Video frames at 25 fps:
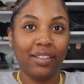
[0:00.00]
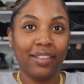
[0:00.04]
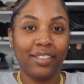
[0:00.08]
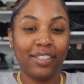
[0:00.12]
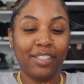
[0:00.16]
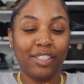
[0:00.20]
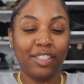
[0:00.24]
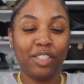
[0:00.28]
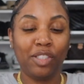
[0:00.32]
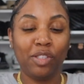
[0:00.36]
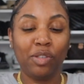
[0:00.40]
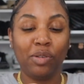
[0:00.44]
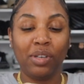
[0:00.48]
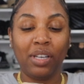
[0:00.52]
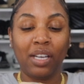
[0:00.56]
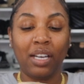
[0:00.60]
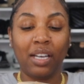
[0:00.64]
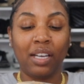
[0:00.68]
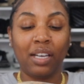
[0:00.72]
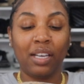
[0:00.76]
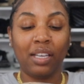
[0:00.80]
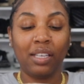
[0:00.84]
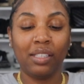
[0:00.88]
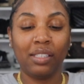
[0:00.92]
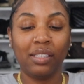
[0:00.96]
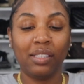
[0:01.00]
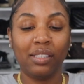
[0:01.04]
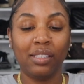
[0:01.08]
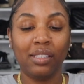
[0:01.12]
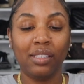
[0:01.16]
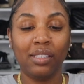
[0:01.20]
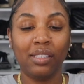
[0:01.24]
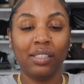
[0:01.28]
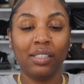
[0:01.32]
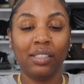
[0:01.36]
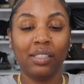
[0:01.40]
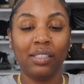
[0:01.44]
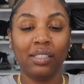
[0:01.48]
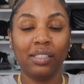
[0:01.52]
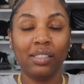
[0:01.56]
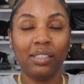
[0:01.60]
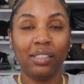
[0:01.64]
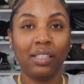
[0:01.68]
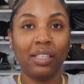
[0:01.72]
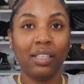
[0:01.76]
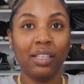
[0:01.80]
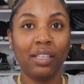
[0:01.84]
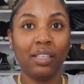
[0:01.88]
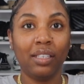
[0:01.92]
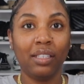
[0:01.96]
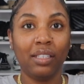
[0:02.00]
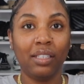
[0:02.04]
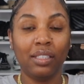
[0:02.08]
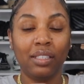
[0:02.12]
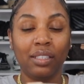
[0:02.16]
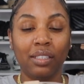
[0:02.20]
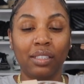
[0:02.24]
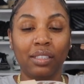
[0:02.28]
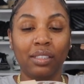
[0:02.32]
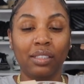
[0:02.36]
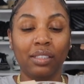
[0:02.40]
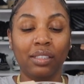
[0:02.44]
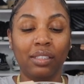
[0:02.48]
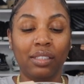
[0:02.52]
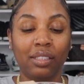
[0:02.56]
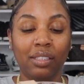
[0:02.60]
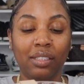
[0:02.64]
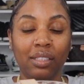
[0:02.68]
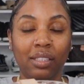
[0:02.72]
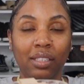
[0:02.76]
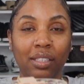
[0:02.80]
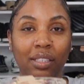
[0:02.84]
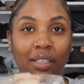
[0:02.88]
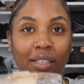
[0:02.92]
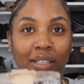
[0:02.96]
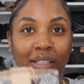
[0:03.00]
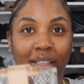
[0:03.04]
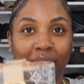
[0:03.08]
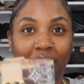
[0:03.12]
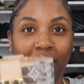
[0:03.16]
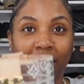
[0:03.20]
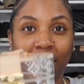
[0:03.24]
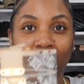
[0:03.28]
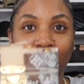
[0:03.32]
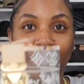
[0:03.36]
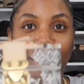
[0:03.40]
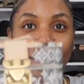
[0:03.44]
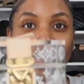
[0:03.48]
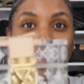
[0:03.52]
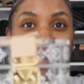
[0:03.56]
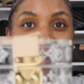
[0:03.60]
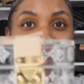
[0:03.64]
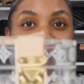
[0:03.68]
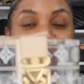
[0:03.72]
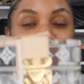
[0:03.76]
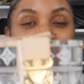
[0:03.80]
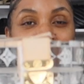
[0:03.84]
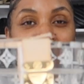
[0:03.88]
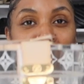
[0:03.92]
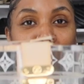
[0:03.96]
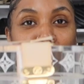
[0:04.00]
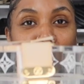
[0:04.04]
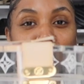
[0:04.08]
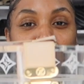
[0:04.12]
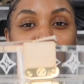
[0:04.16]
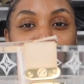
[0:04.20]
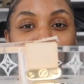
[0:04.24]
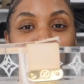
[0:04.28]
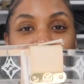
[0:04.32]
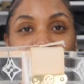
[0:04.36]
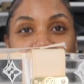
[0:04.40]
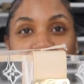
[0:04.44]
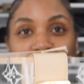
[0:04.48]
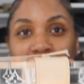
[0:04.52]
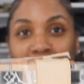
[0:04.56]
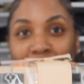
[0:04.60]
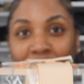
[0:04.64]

So guys, this is the Louis